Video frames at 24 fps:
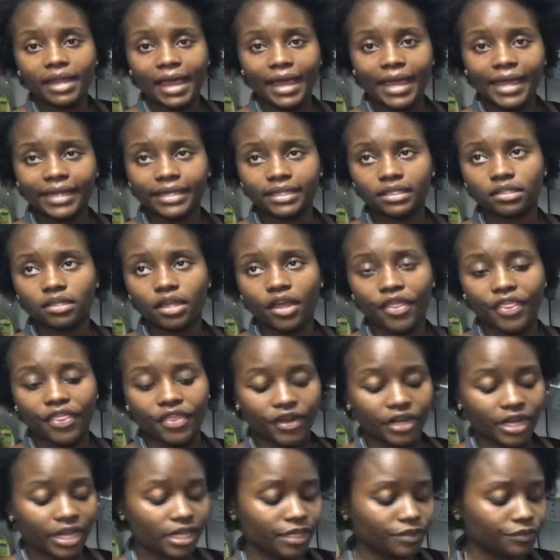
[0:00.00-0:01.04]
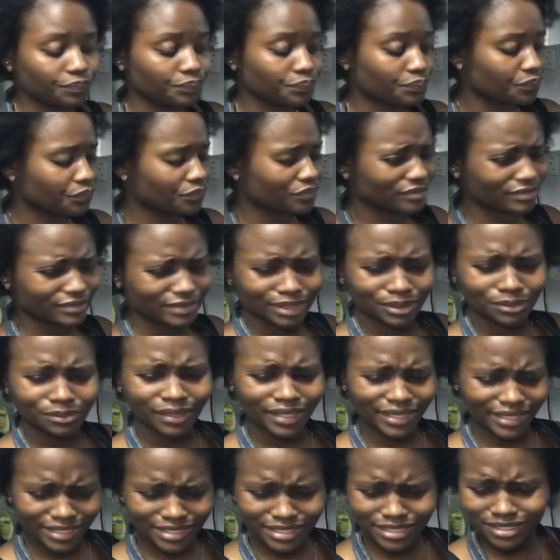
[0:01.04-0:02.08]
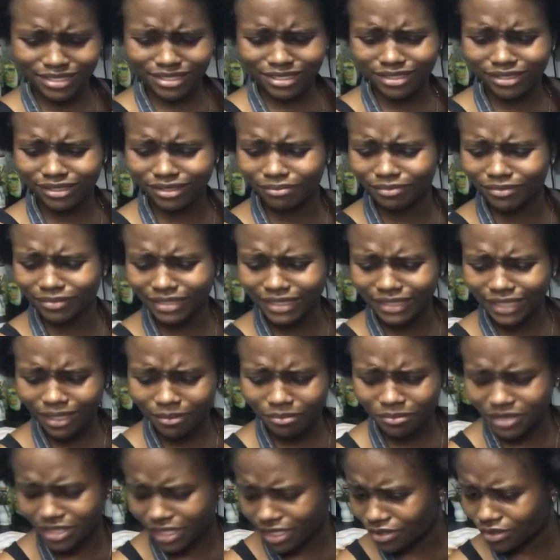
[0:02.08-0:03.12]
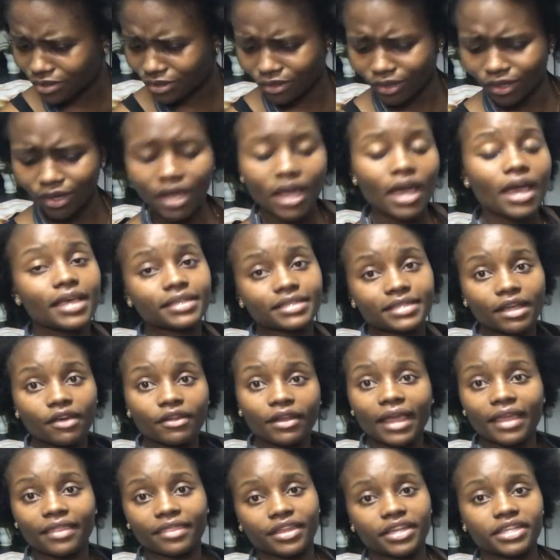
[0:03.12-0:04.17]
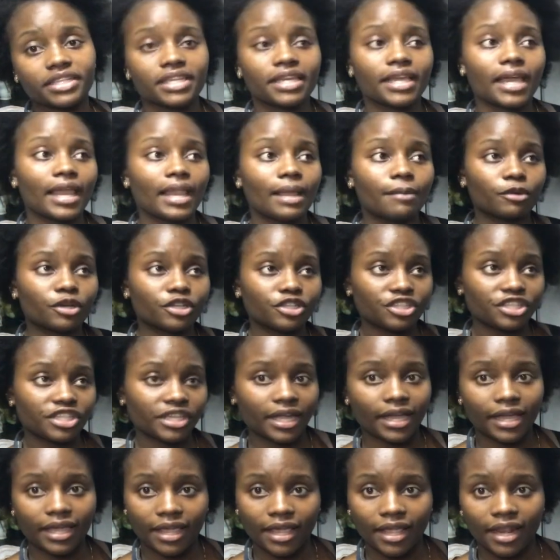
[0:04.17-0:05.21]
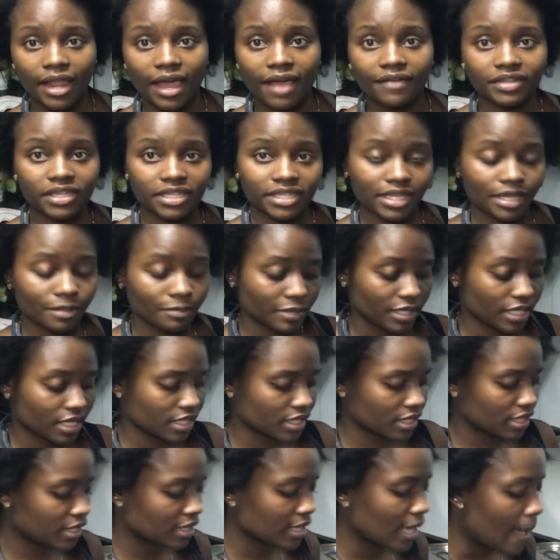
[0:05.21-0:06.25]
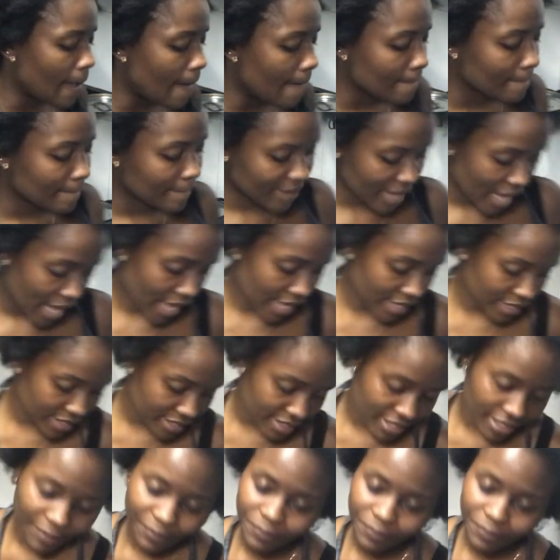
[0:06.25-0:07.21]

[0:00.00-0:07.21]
9:30? What? Damn, Zesco. It's now 9:30 and I'm going to check again after 10 minutes. But,